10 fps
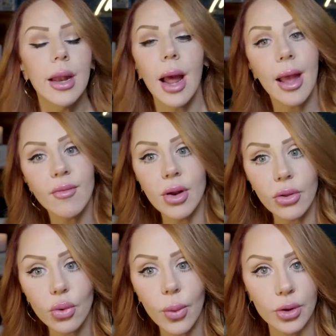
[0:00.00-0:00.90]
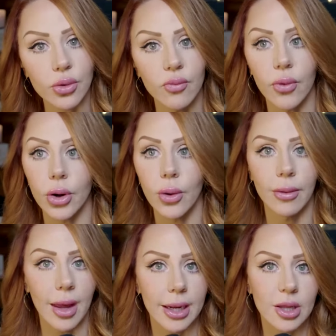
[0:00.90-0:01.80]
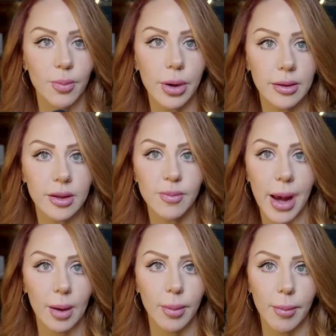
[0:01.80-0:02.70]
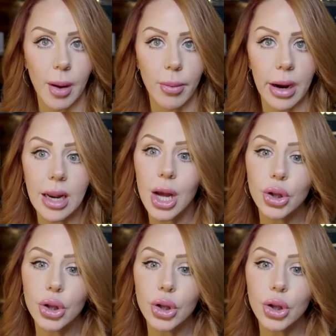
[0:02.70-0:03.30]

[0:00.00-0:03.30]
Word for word: and I have another question for you on that. He's bringing this back up in my brain.